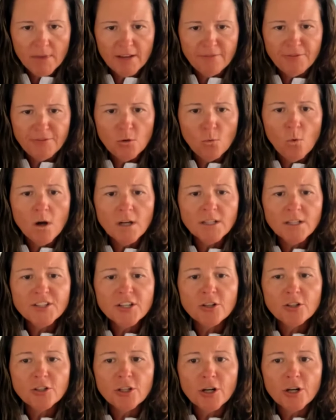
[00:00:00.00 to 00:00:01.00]
If you want
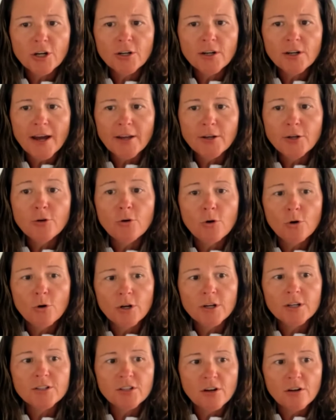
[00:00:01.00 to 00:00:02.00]
to learn, I know
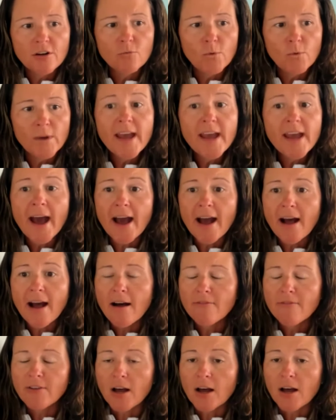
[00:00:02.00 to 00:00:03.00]
CourtReserve, we
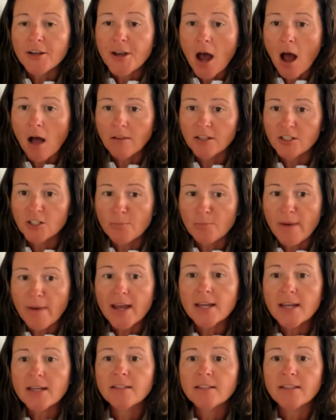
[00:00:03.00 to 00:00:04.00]
have a knowledge
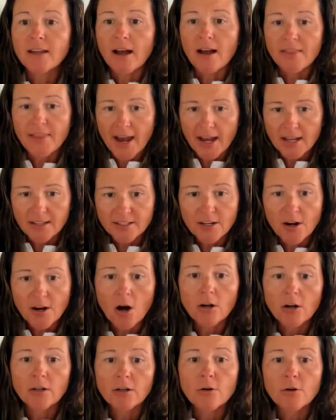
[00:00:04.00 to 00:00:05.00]
base that has an
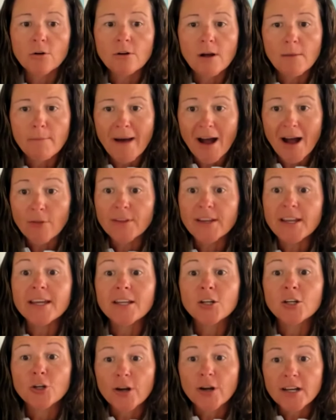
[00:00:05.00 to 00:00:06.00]
article about the
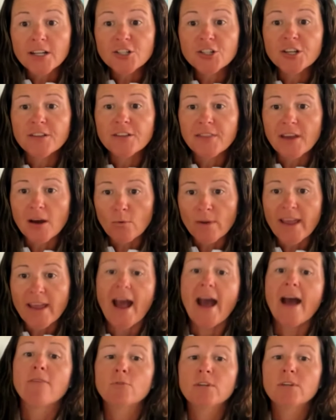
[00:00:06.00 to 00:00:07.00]
integration that we
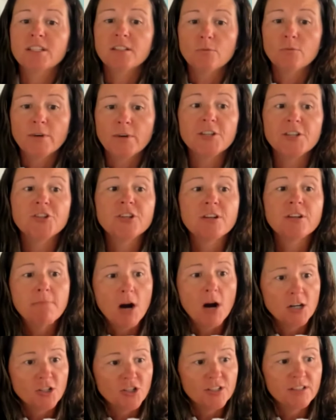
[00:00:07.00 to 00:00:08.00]
have with Swish. And
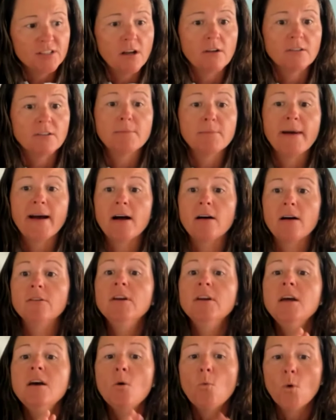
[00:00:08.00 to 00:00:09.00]
Mark just talked about
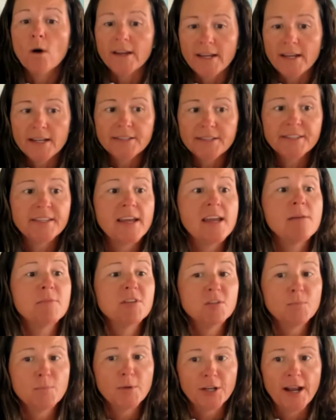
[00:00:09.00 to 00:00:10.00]
what his team
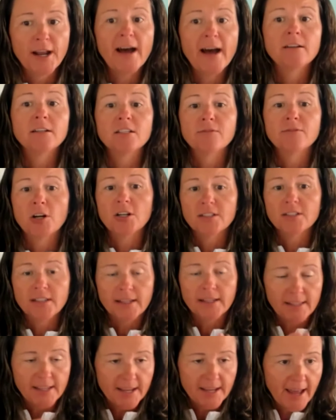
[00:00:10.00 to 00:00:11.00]
has put out as far as
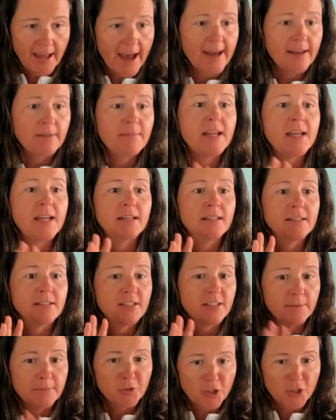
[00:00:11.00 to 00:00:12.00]
like the academy and
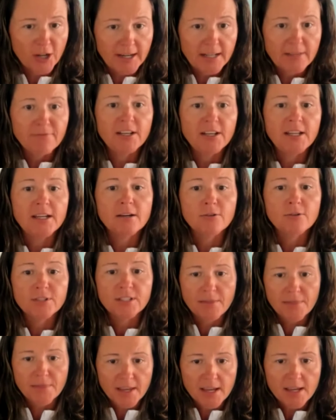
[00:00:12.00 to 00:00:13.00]
some training
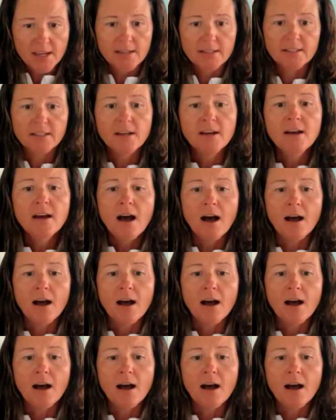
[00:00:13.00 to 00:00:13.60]
videos and things.